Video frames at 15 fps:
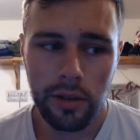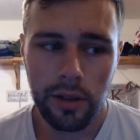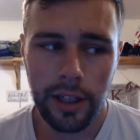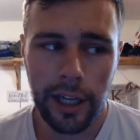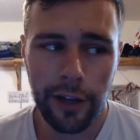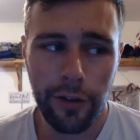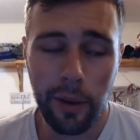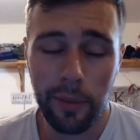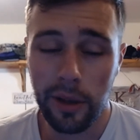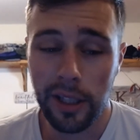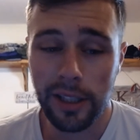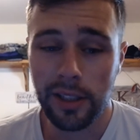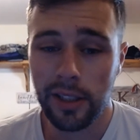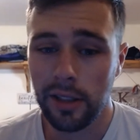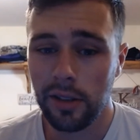if I'm
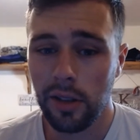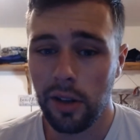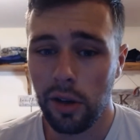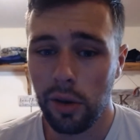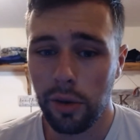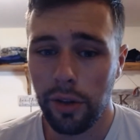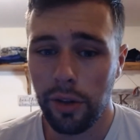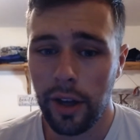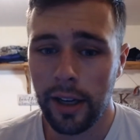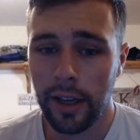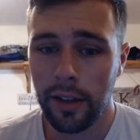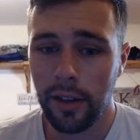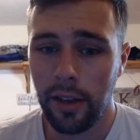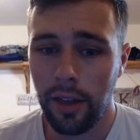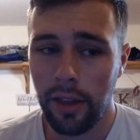listening to the whole
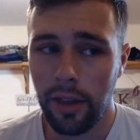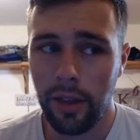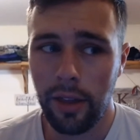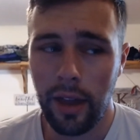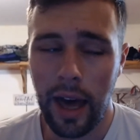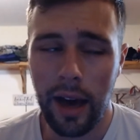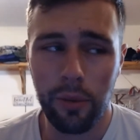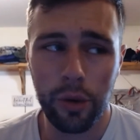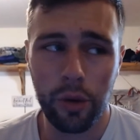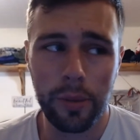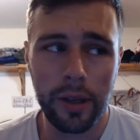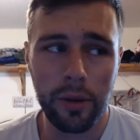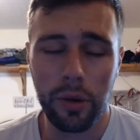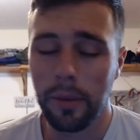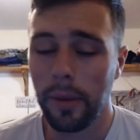thing, that will
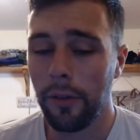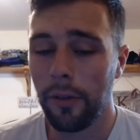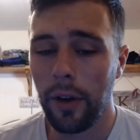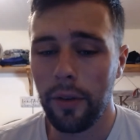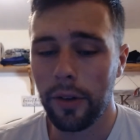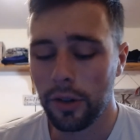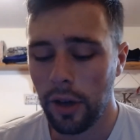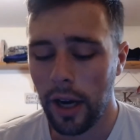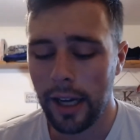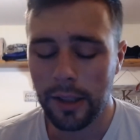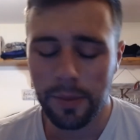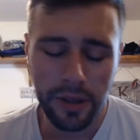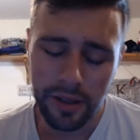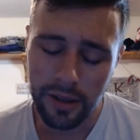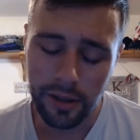be one of my favorite tracks.
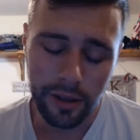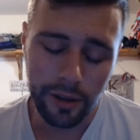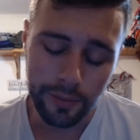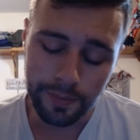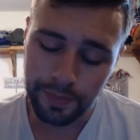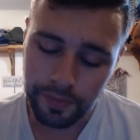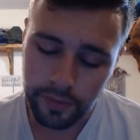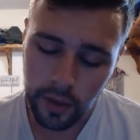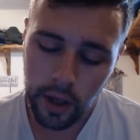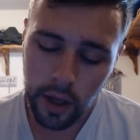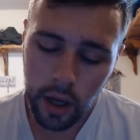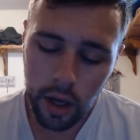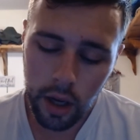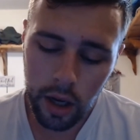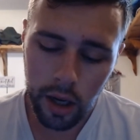But you know,
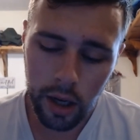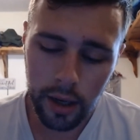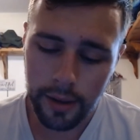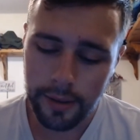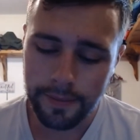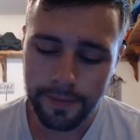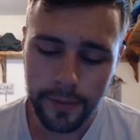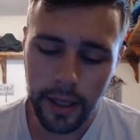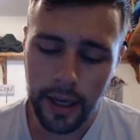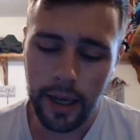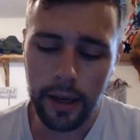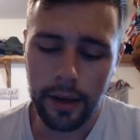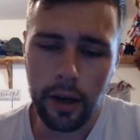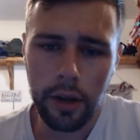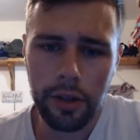
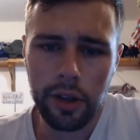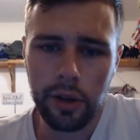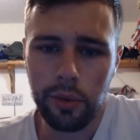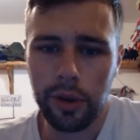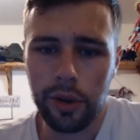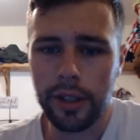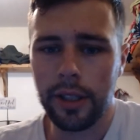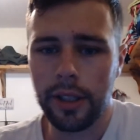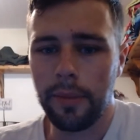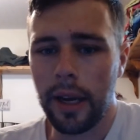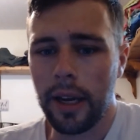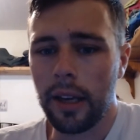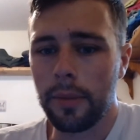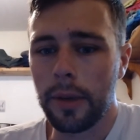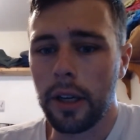yeah, nothing really
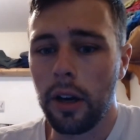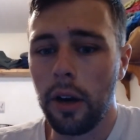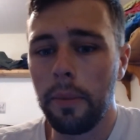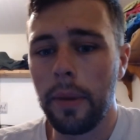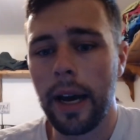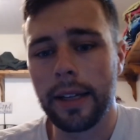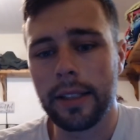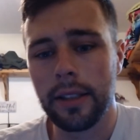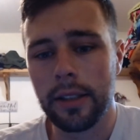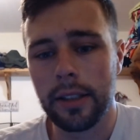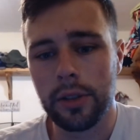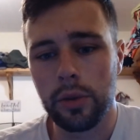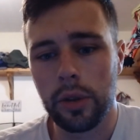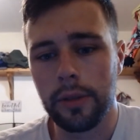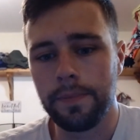making me come back to
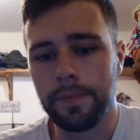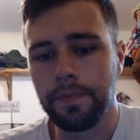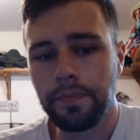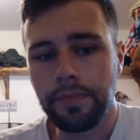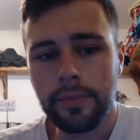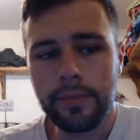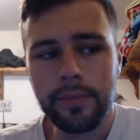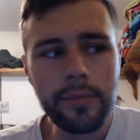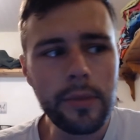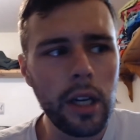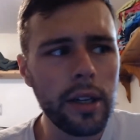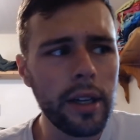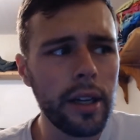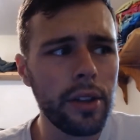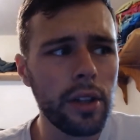this one.
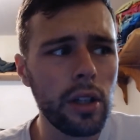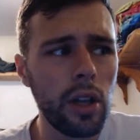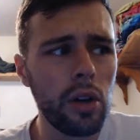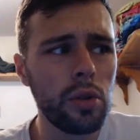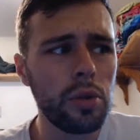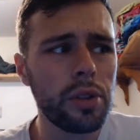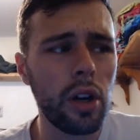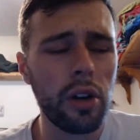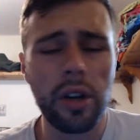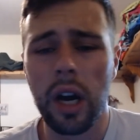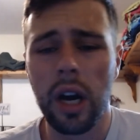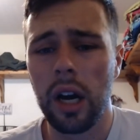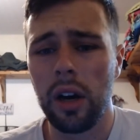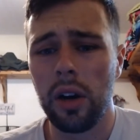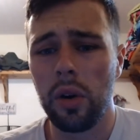Again, the lows are
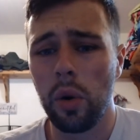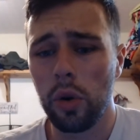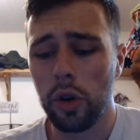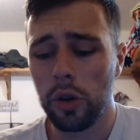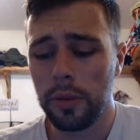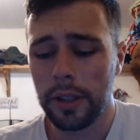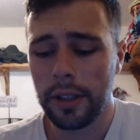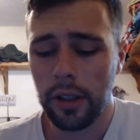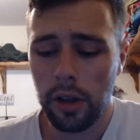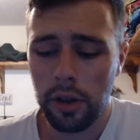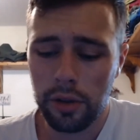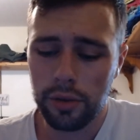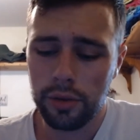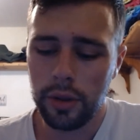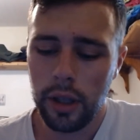not horribly
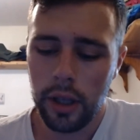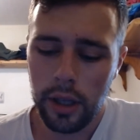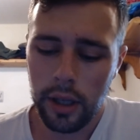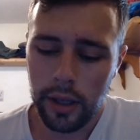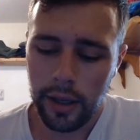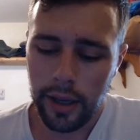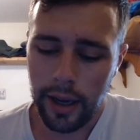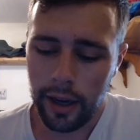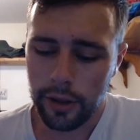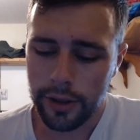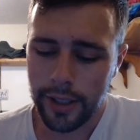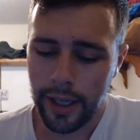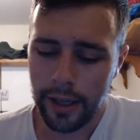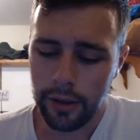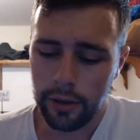low,
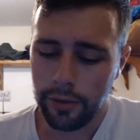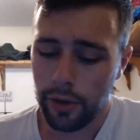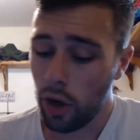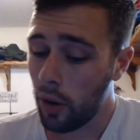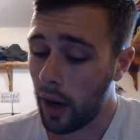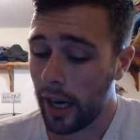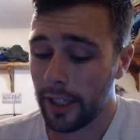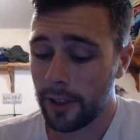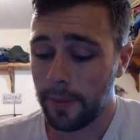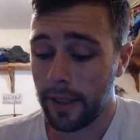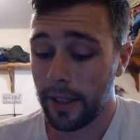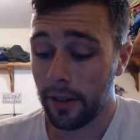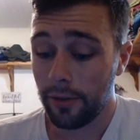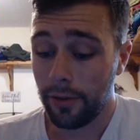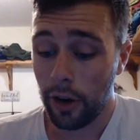outside of No Ice
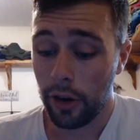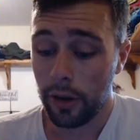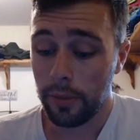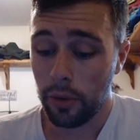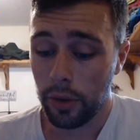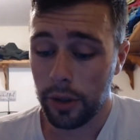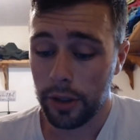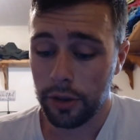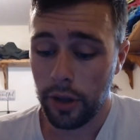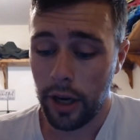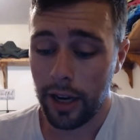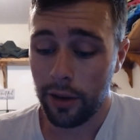being a very boring track,